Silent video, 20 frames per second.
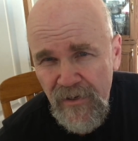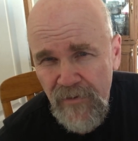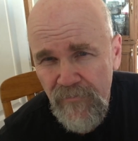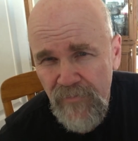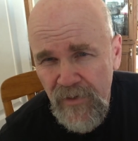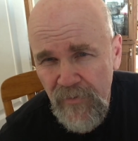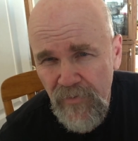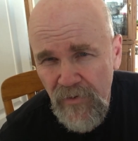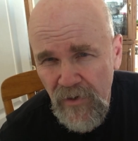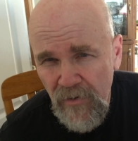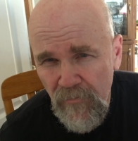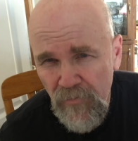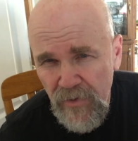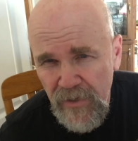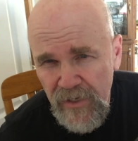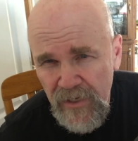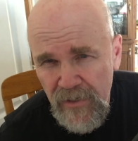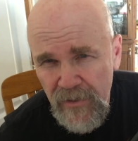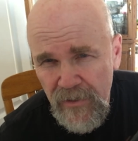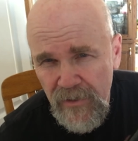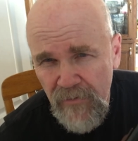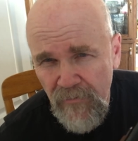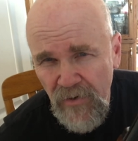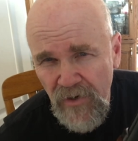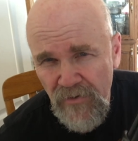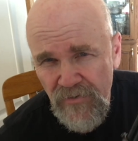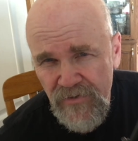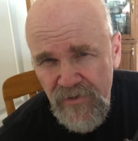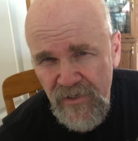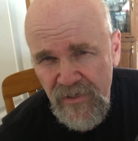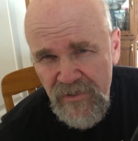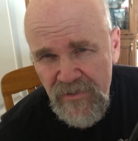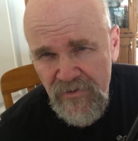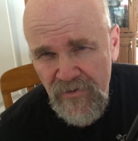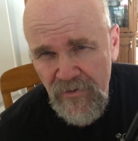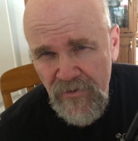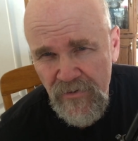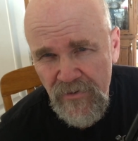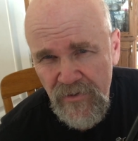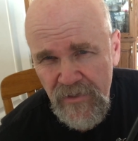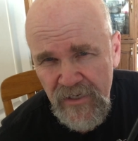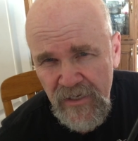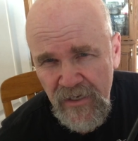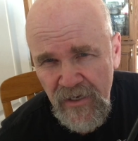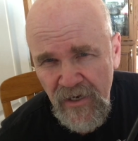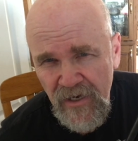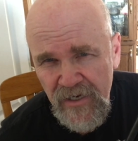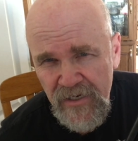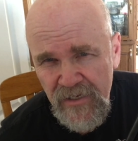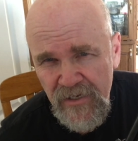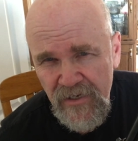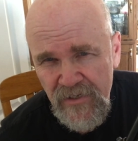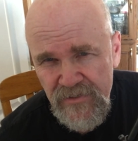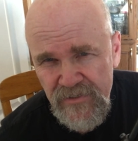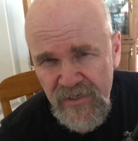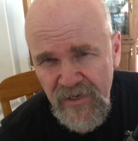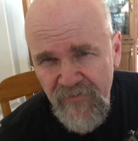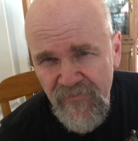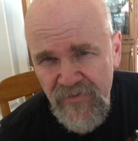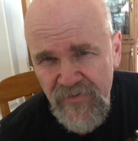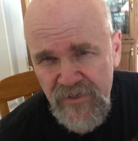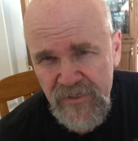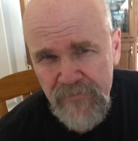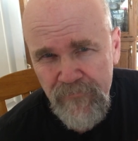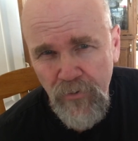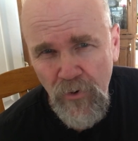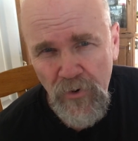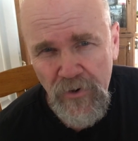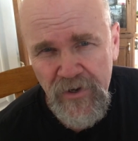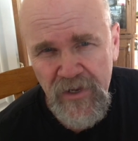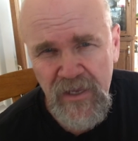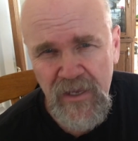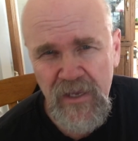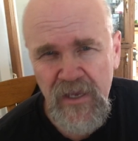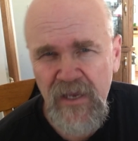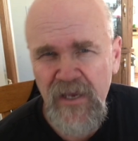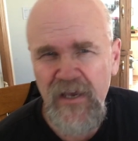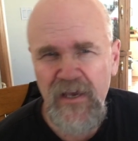People complained about these early guide guns having this porting.